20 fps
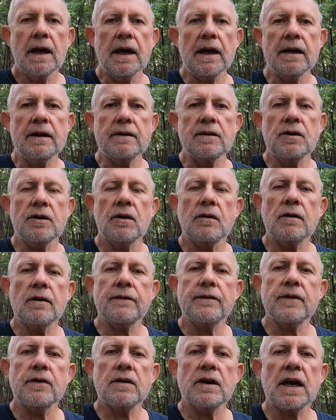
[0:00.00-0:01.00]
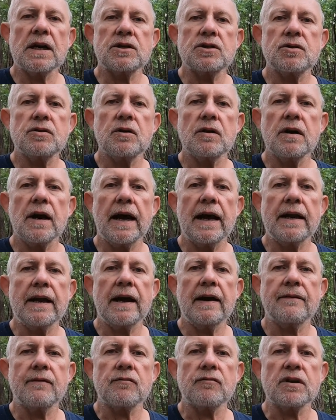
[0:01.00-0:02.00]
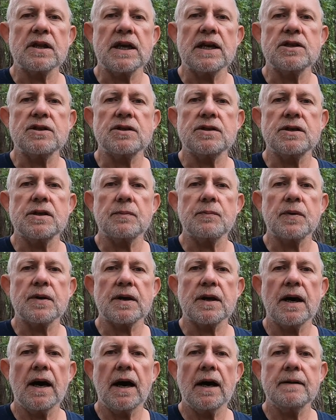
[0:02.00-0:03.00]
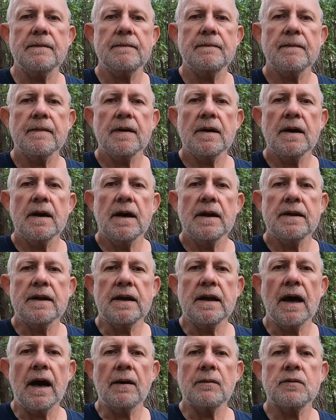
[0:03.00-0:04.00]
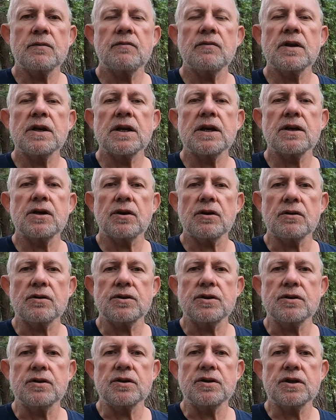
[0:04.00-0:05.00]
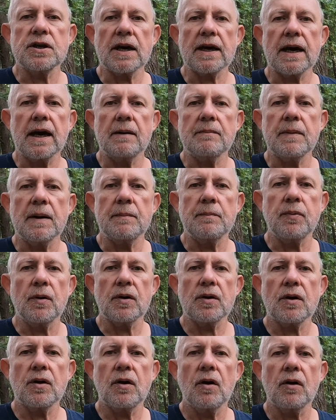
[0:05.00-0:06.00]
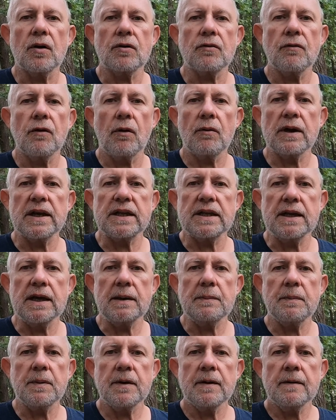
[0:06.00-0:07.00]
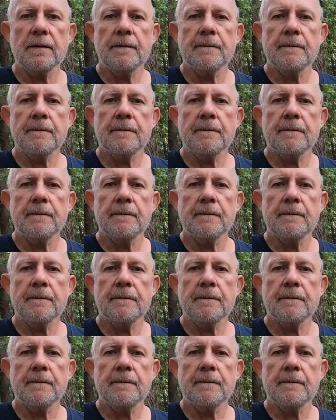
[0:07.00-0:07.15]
And, you know, if you're not sure how to have a relationship with God, then I would really encourage you to check out my book called Growing Deep.